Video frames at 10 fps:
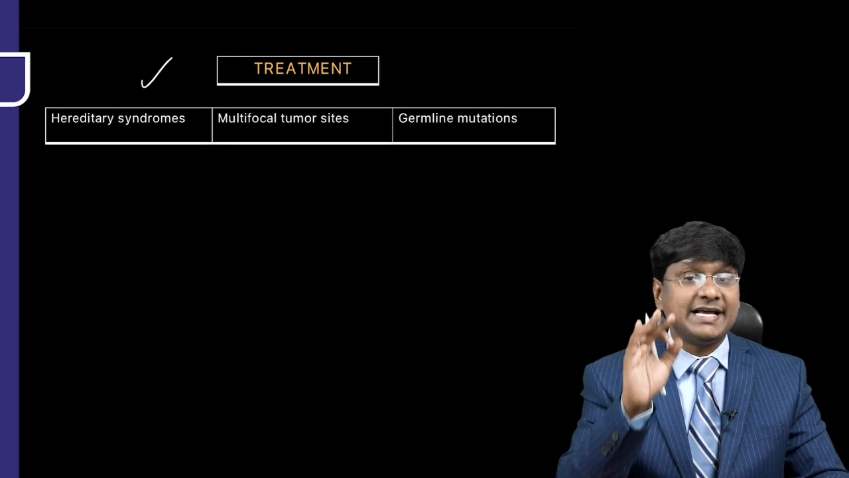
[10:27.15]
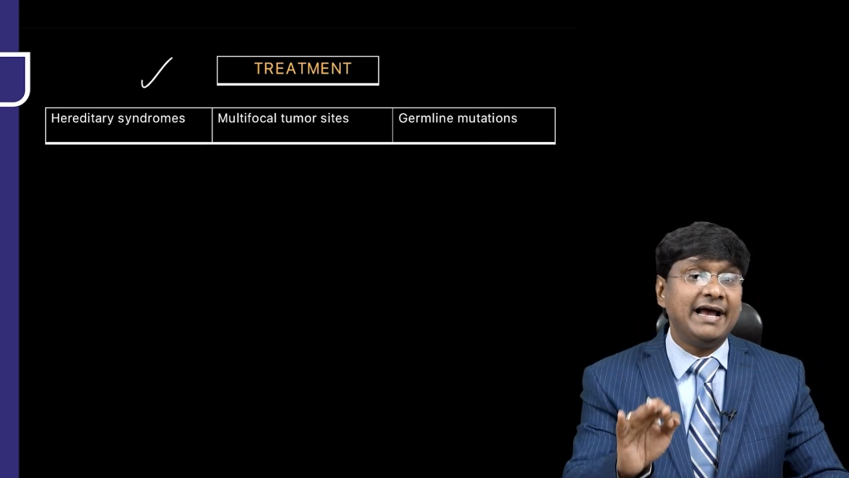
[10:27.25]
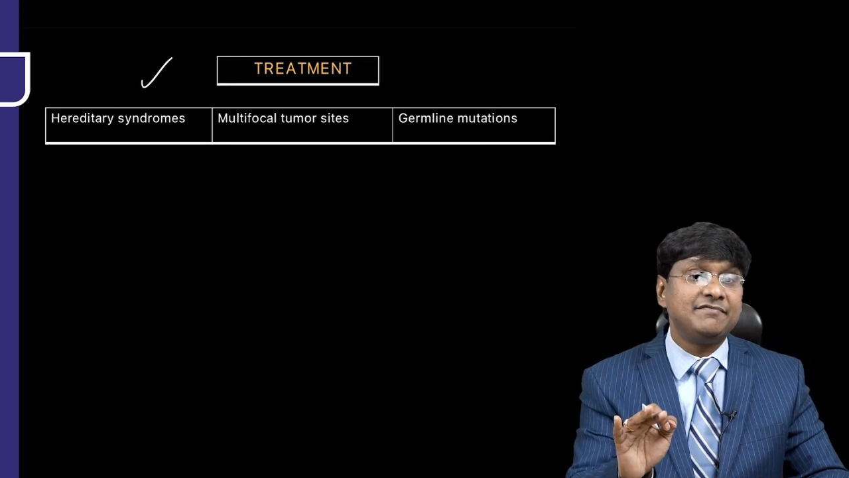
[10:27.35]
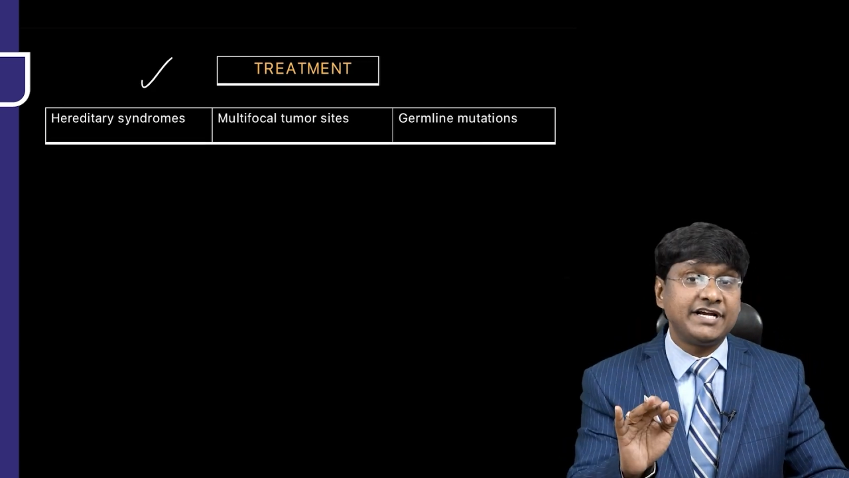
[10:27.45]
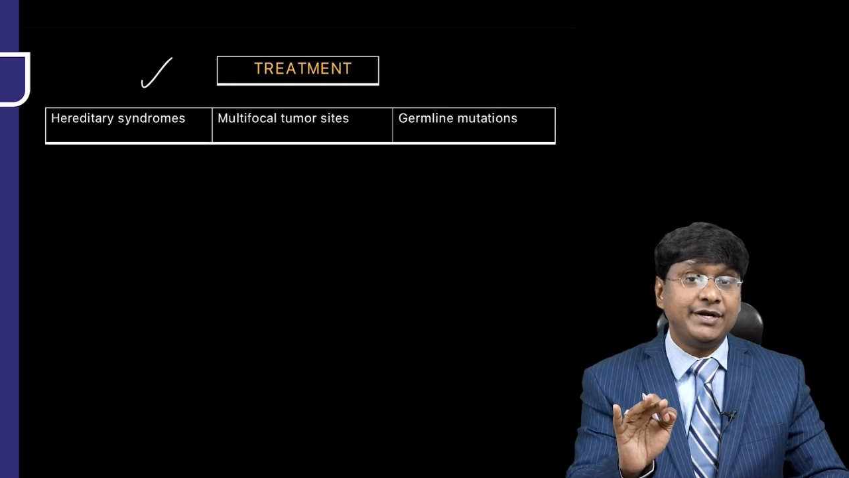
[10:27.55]
I
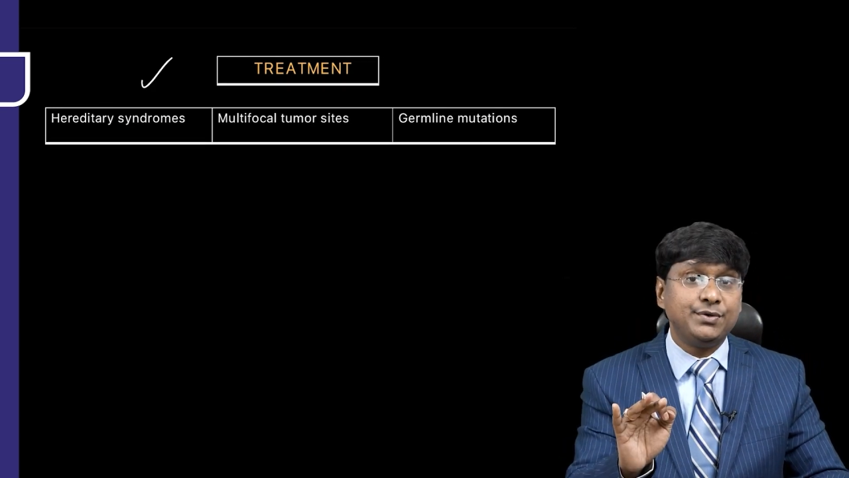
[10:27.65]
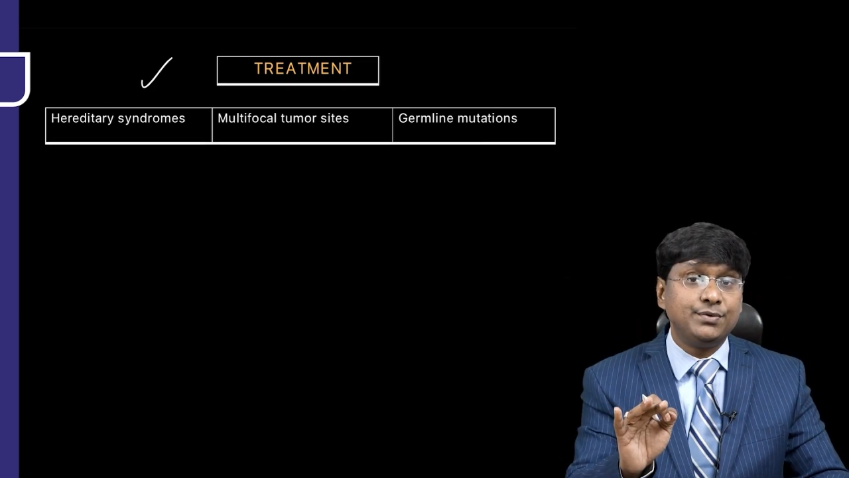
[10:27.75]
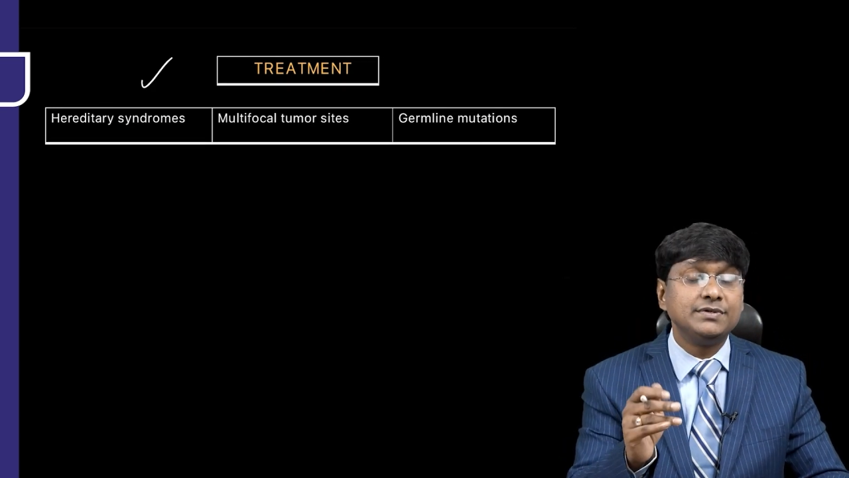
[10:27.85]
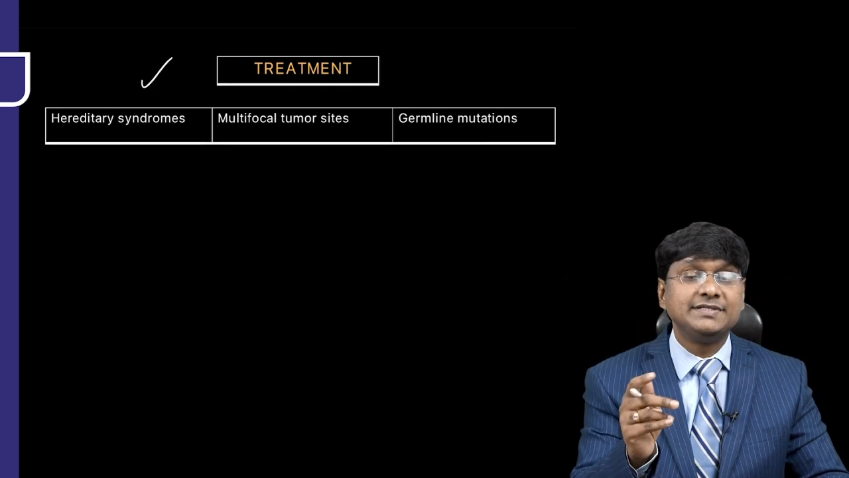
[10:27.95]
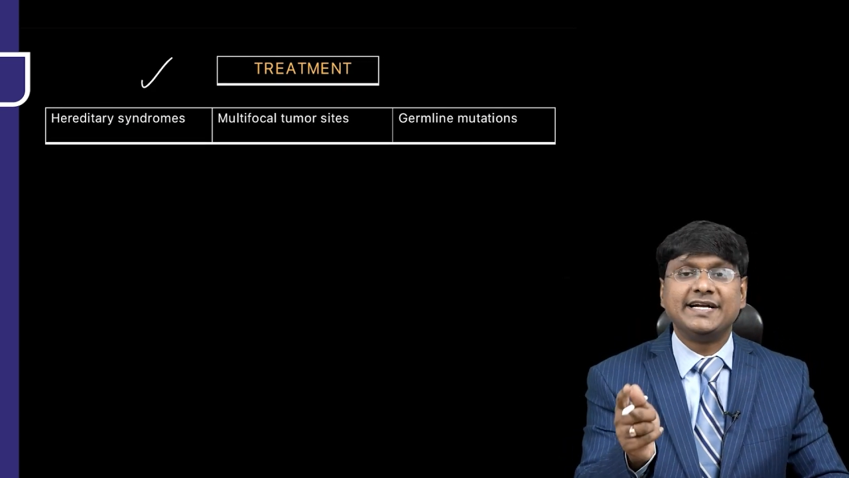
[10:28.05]
have said
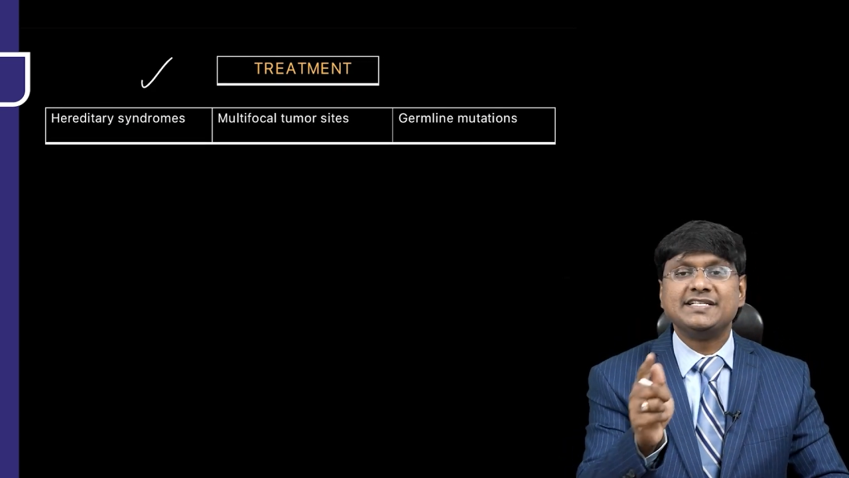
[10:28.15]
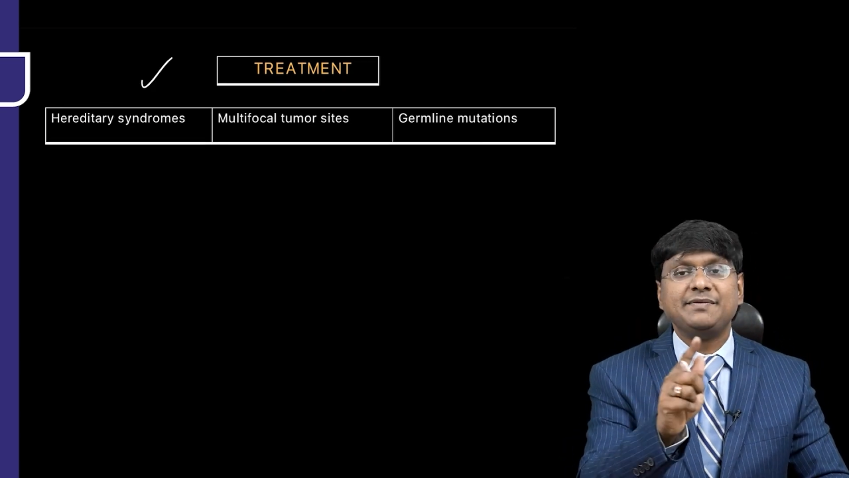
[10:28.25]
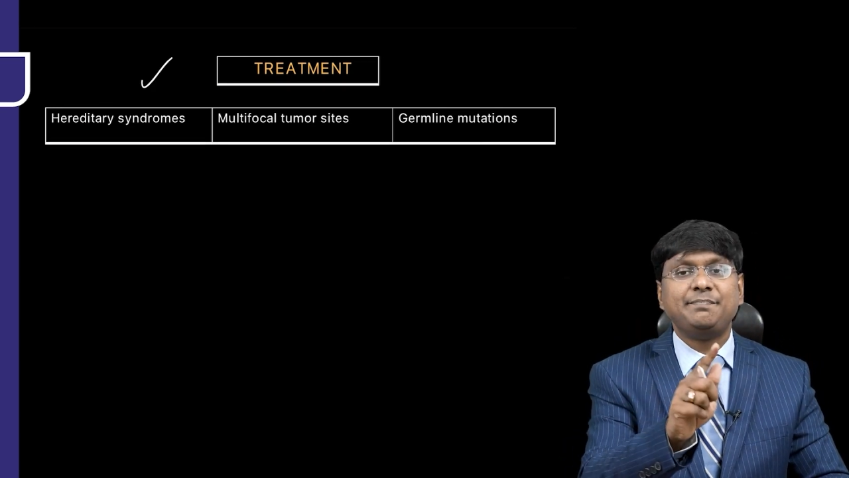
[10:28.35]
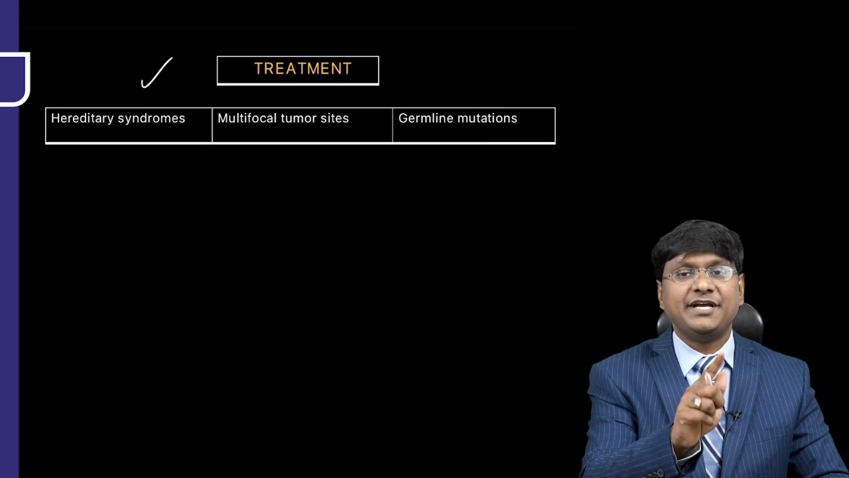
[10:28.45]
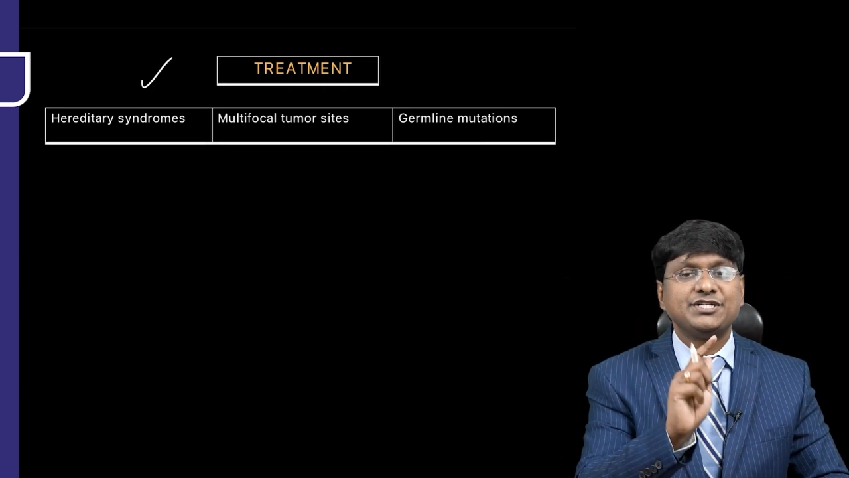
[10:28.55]
you that is
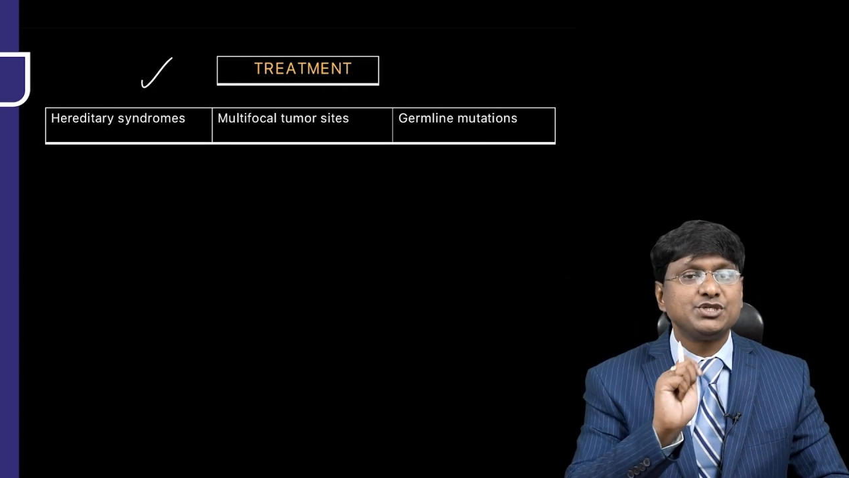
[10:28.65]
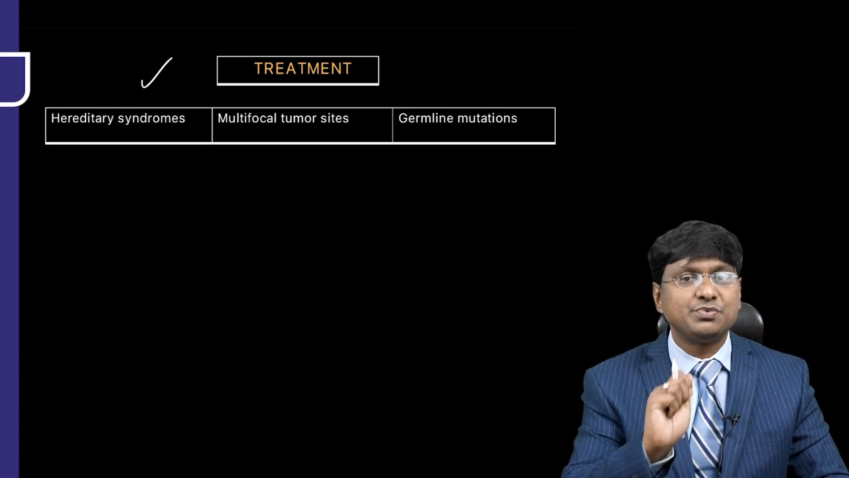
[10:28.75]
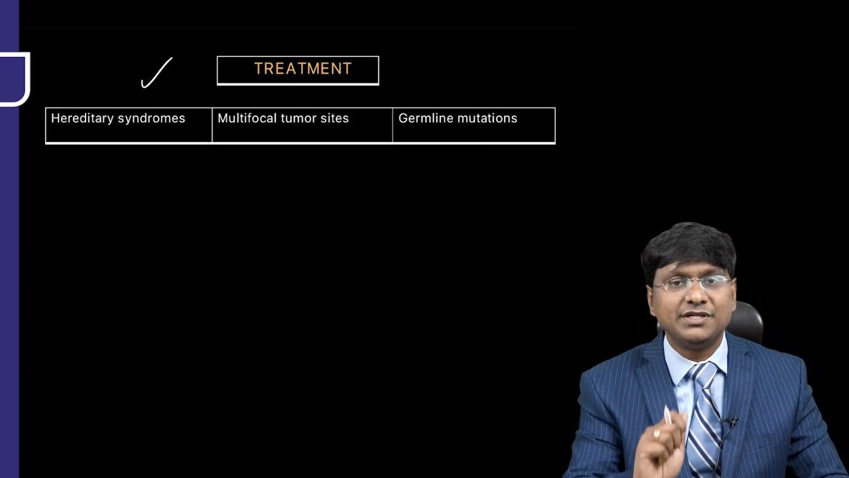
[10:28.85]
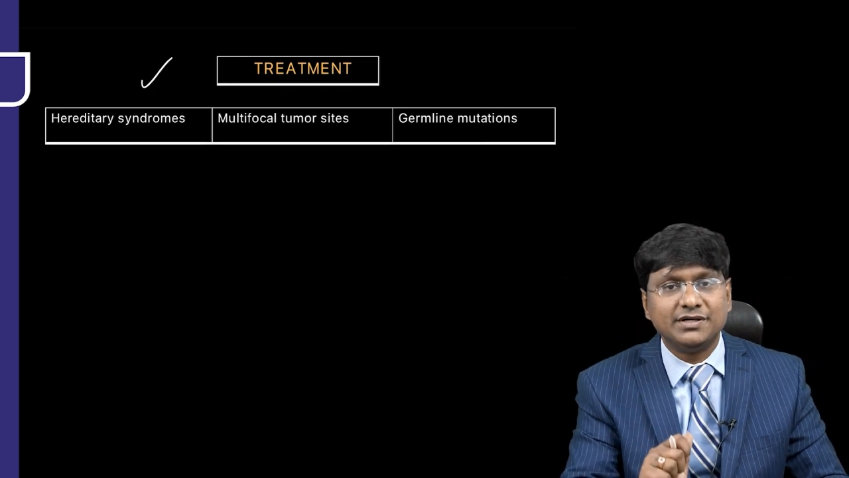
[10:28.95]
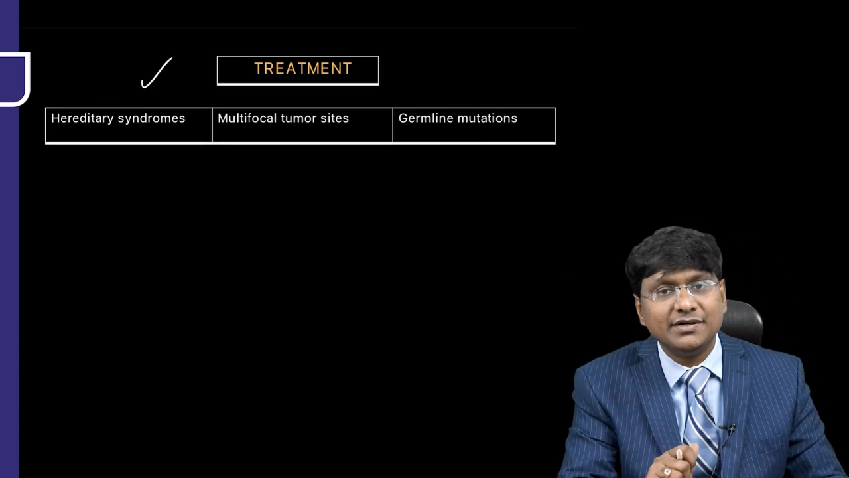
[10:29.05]
in patients
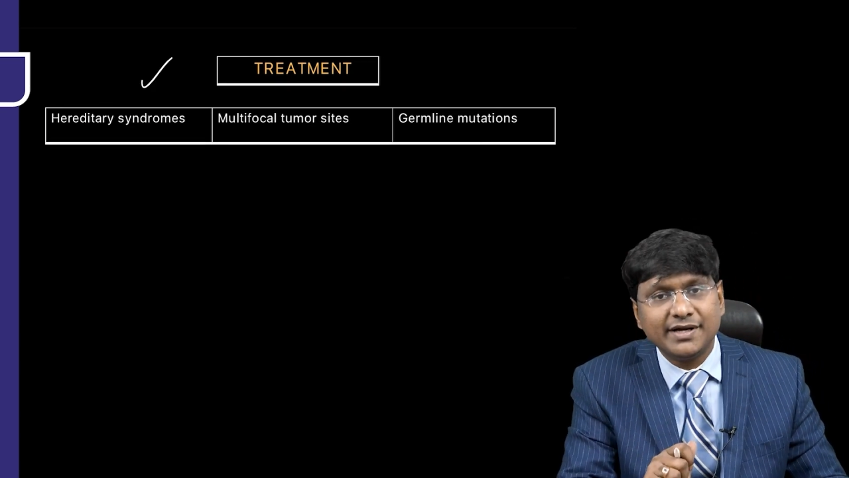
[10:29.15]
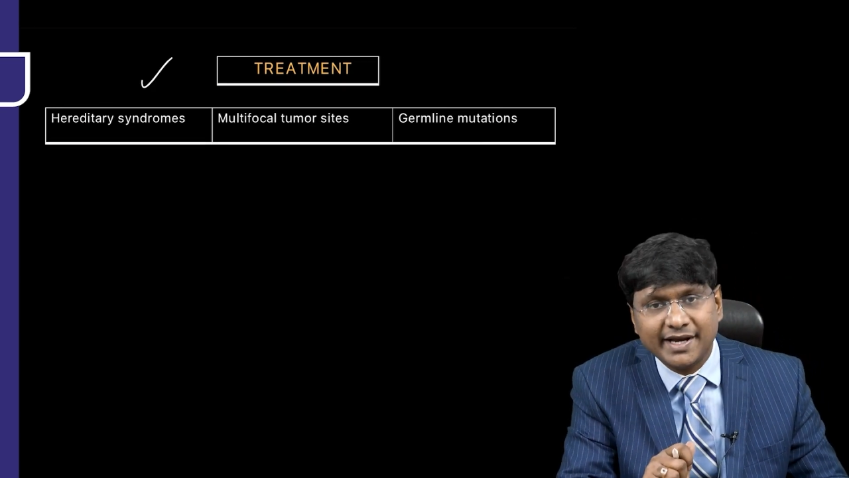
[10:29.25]
with the